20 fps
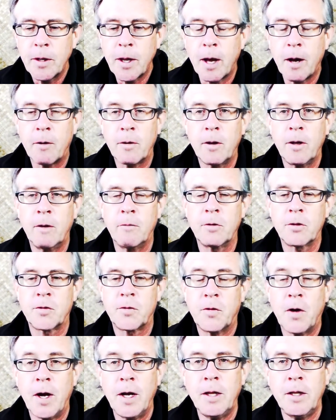Now, it
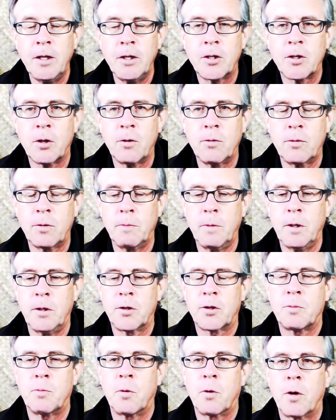was finally shown to me
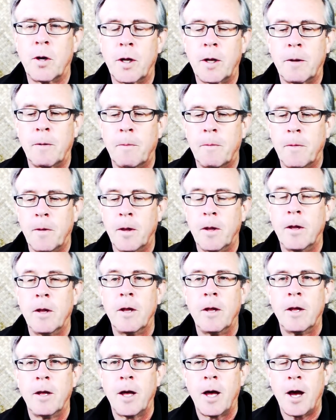this morning
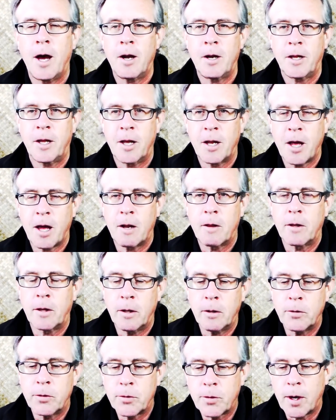how to get out of
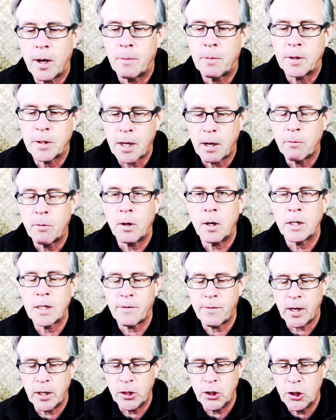the guilt trap because I
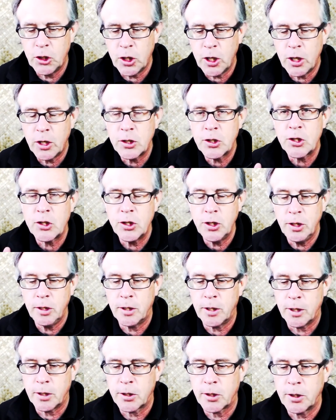realize if I just see
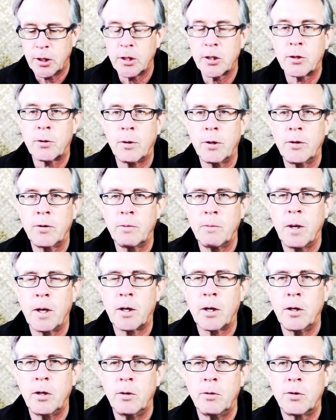this, it's going to
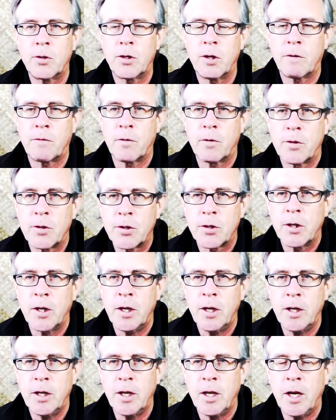make a huge difference,
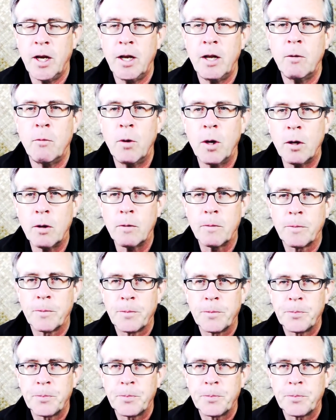and it and it will.